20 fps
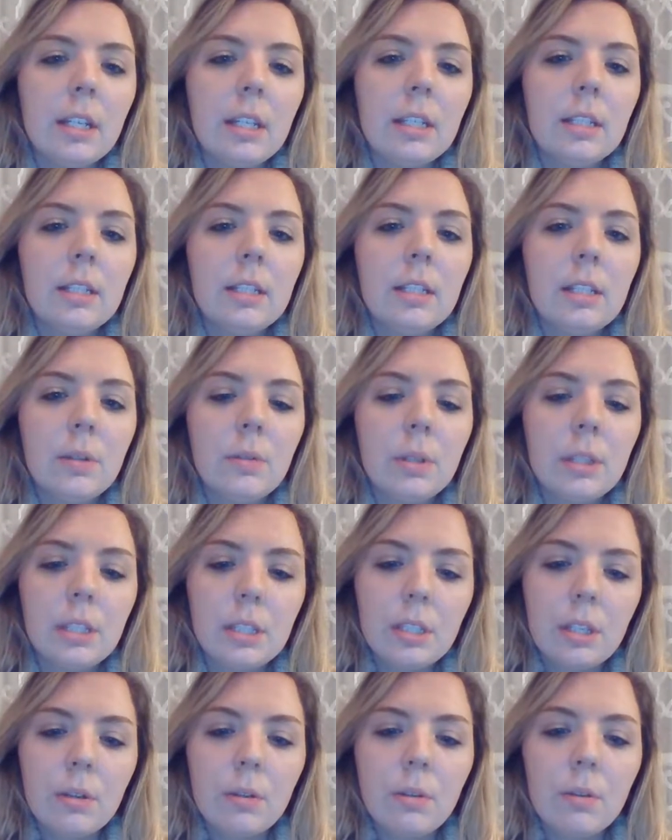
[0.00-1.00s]
is to
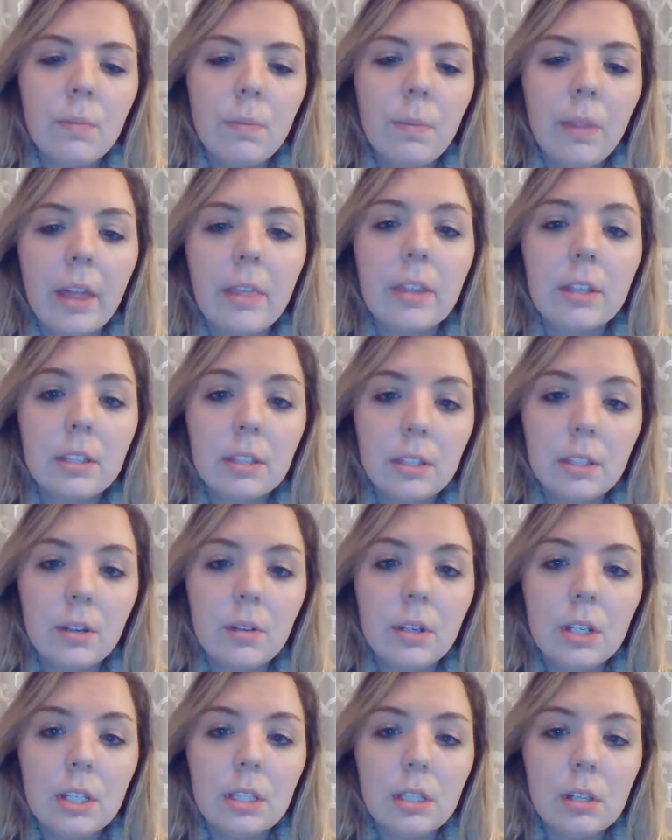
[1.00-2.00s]
assume that the
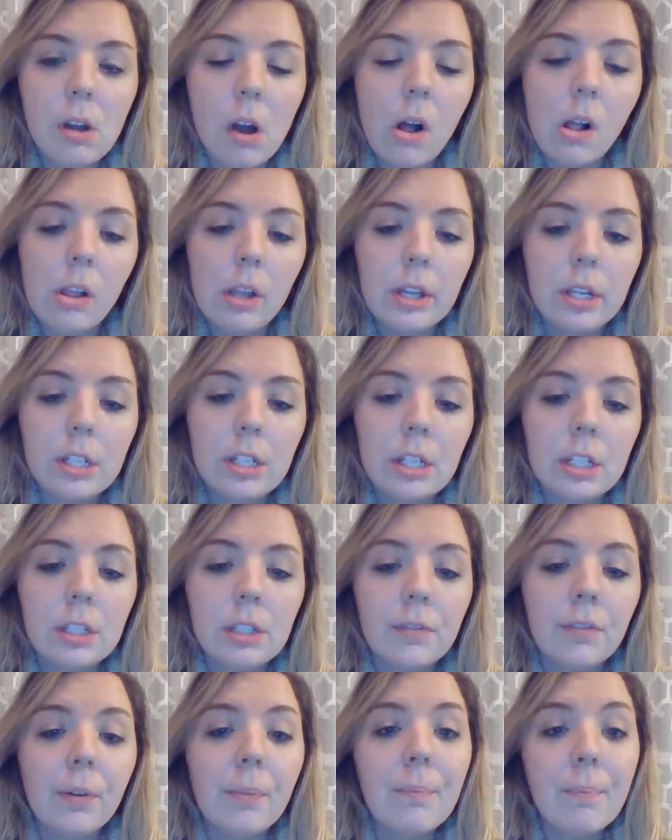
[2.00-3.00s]
student's knowledge
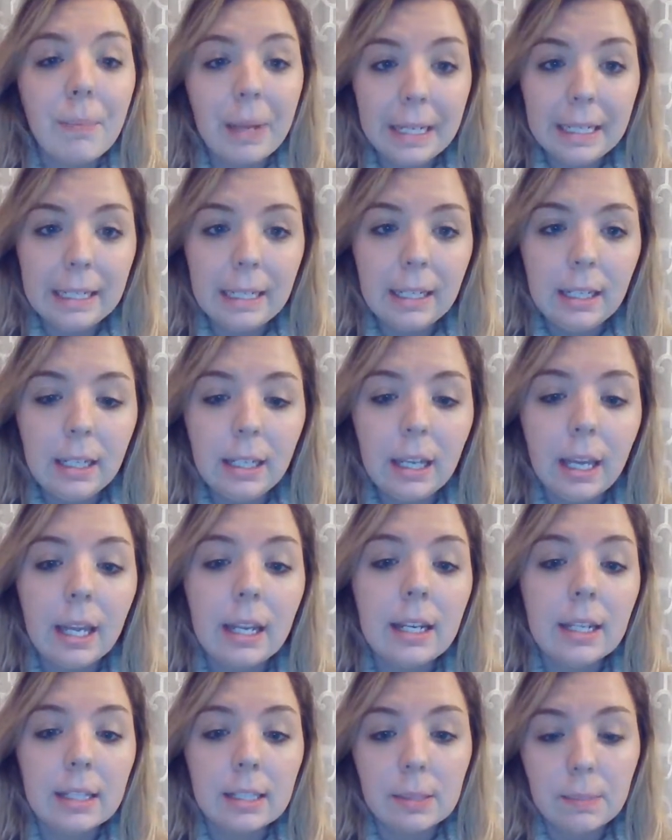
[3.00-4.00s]
is from meaning
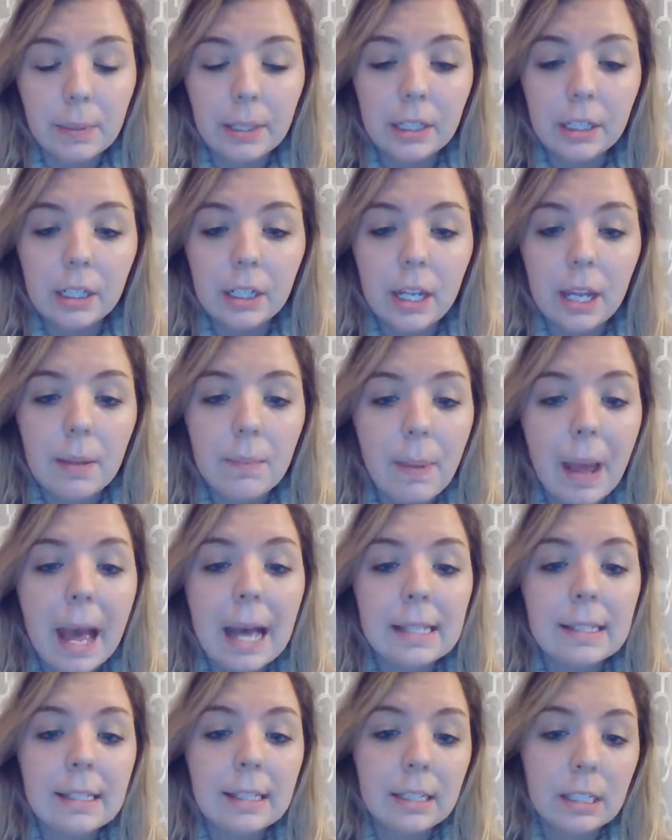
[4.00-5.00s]
and experience and
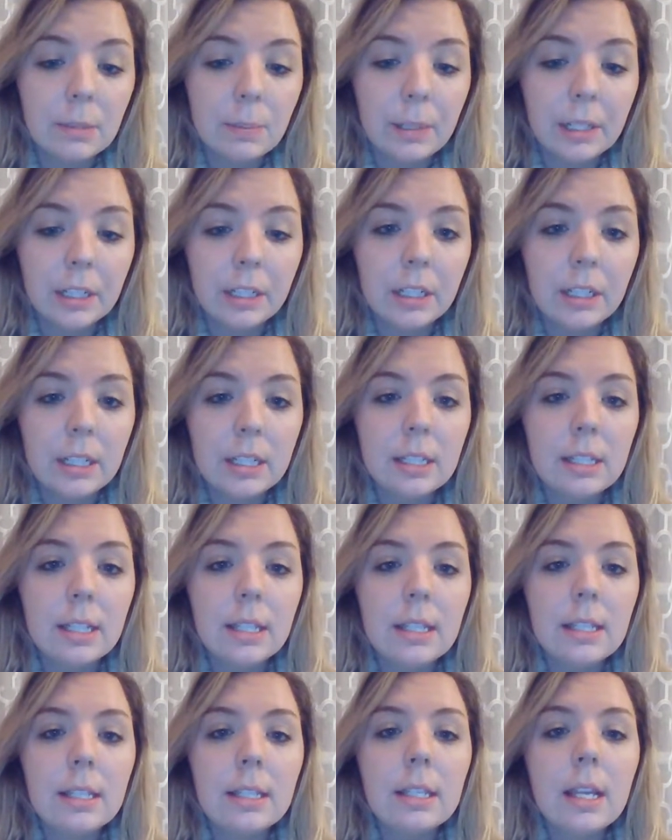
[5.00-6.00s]
past
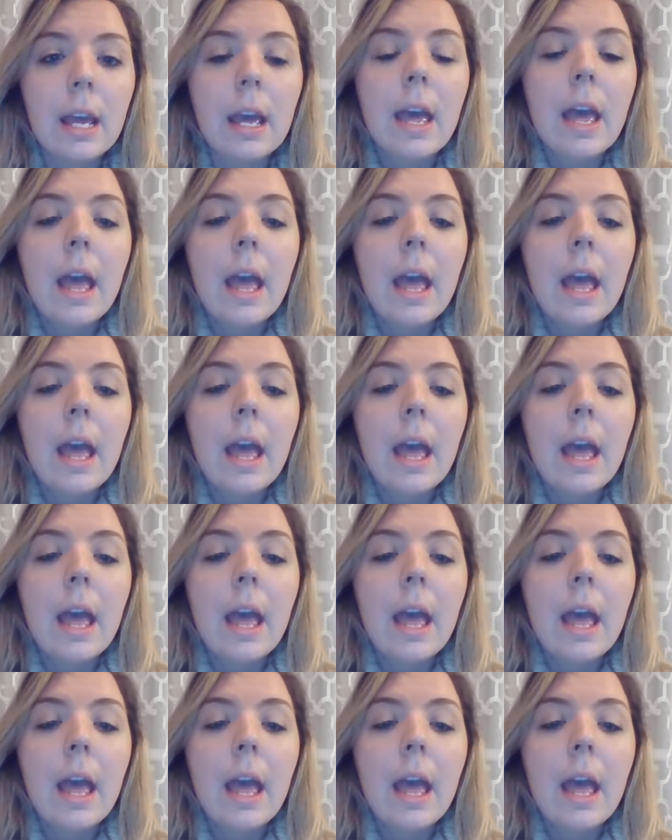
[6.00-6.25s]
experiences,